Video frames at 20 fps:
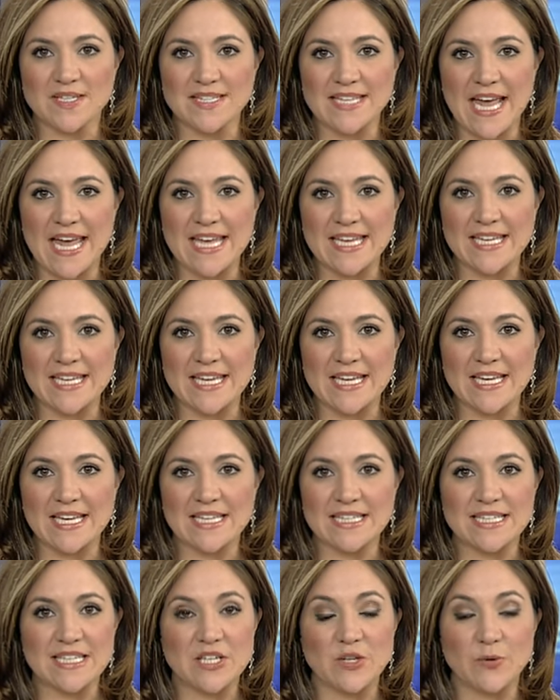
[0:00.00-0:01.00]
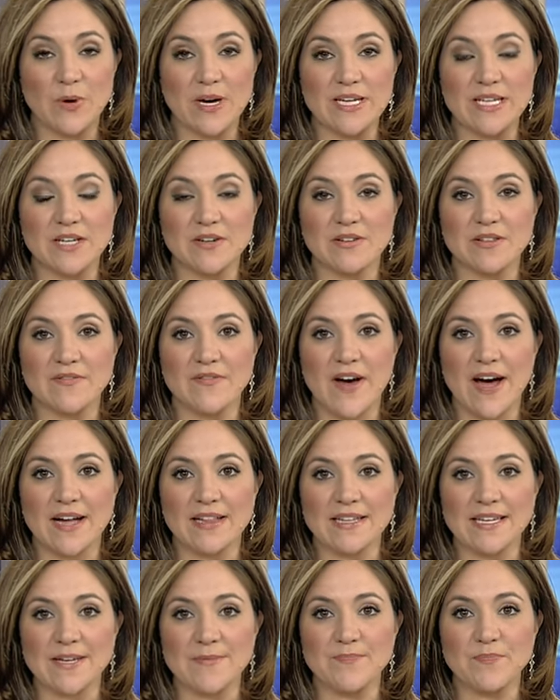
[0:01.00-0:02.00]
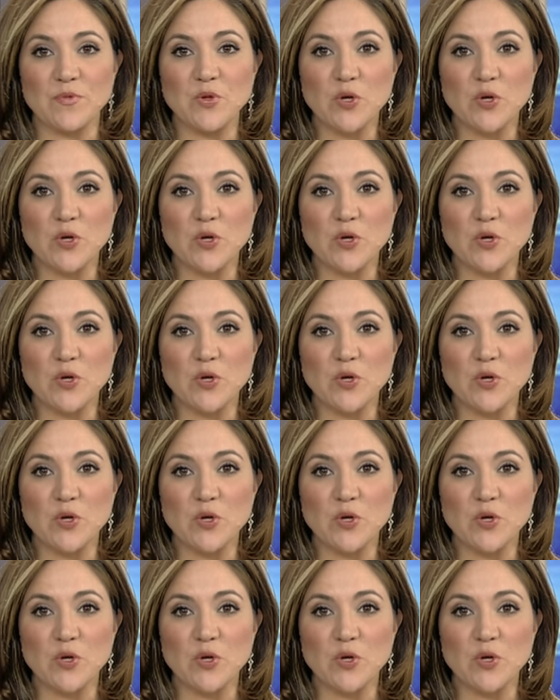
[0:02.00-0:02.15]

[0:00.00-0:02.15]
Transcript: Sandy continue right here in the valley.